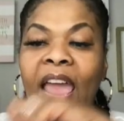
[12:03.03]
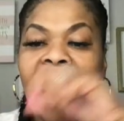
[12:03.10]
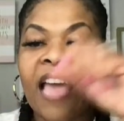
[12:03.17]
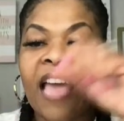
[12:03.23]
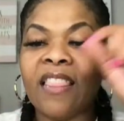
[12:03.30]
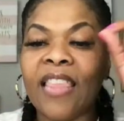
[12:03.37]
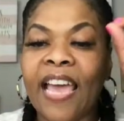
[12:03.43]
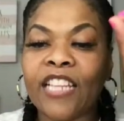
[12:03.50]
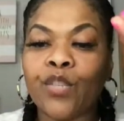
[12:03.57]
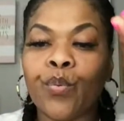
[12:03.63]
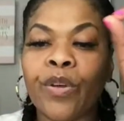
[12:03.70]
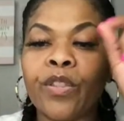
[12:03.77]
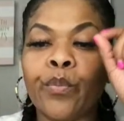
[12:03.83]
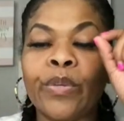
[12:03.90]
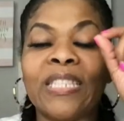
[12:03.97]
and that's where
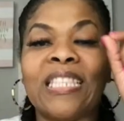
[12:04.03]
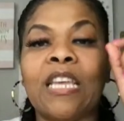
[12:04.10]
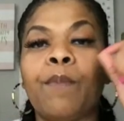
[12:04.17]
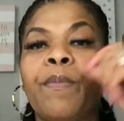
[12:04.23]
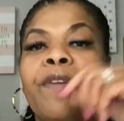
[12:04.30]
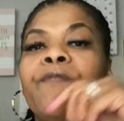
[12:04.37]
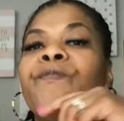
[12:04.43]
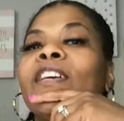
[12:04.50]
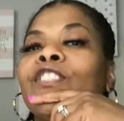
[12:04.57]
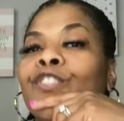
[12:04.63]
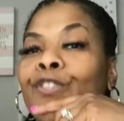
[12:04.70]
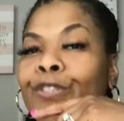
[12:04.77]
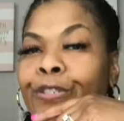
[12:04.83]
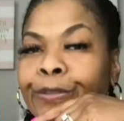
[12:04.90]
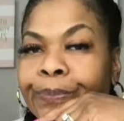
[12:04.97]
the resentment
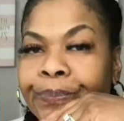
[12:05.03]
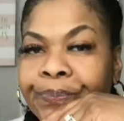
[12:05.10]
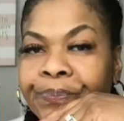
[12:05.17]
festers.